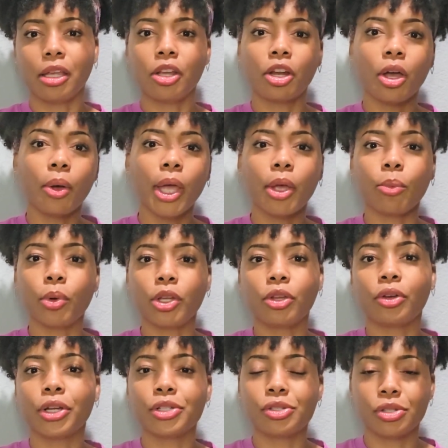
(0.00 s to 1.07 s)
and when
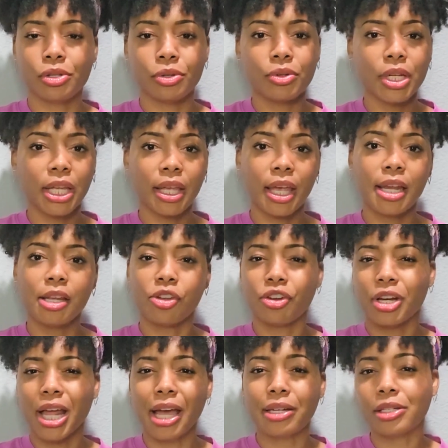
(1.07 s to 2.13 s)
you're in tune again and you're
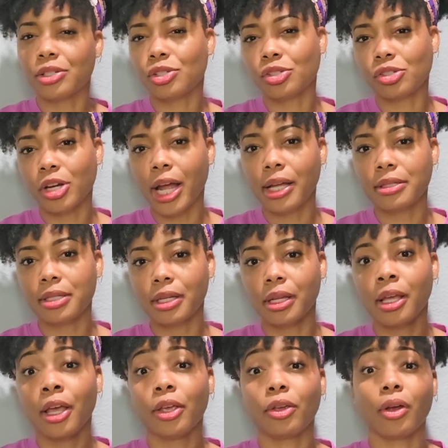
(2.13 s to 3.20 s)
not distracted,